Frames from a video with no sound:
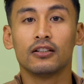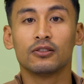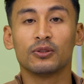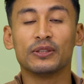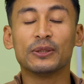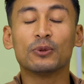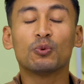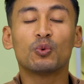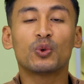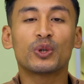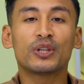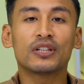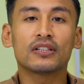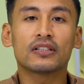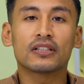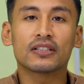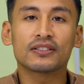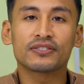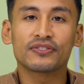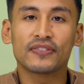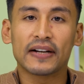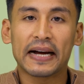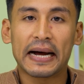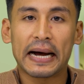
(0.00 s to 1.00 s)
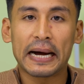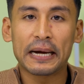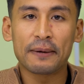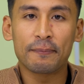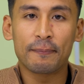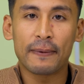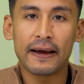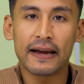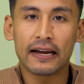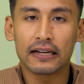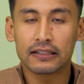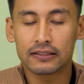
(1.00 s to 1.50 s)
So in the world of
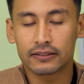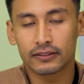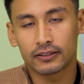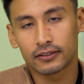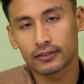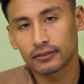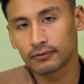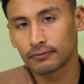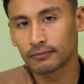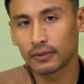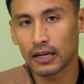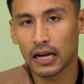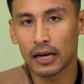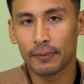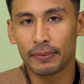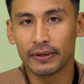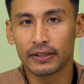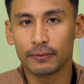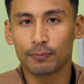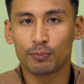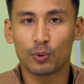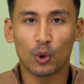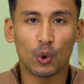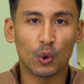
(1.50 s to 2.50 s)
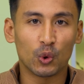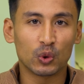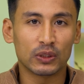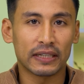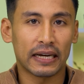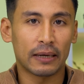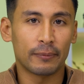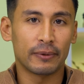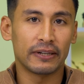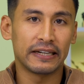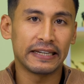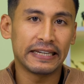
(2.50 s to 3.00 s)
iPads, iPad Pros,
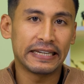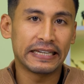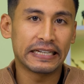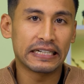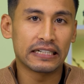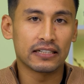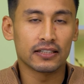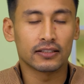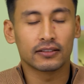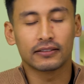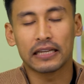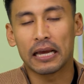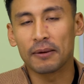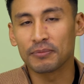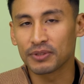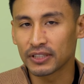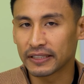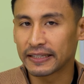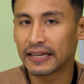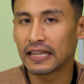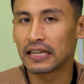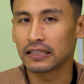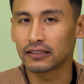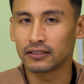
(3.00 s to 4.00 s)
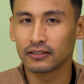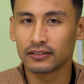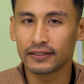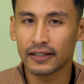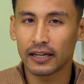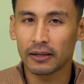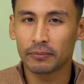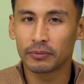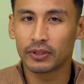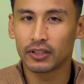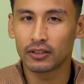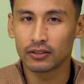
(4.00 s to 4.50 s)
iPad Airs, Samsung Galaxy
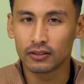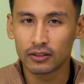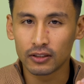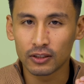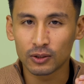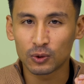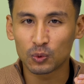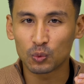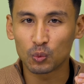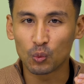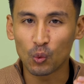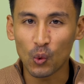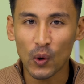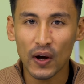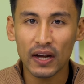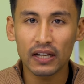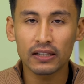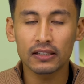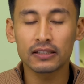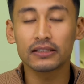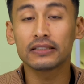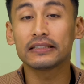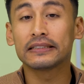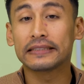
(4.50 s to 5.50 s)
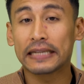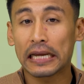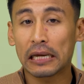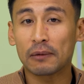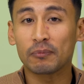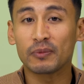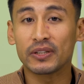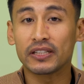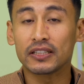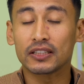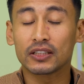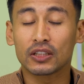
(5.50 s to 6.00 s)
Tab, there's this one
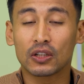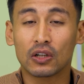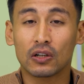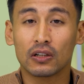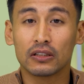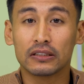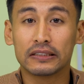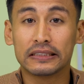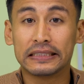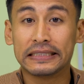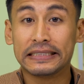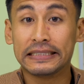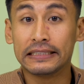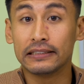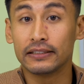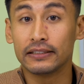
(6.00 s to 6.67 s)
tablet called the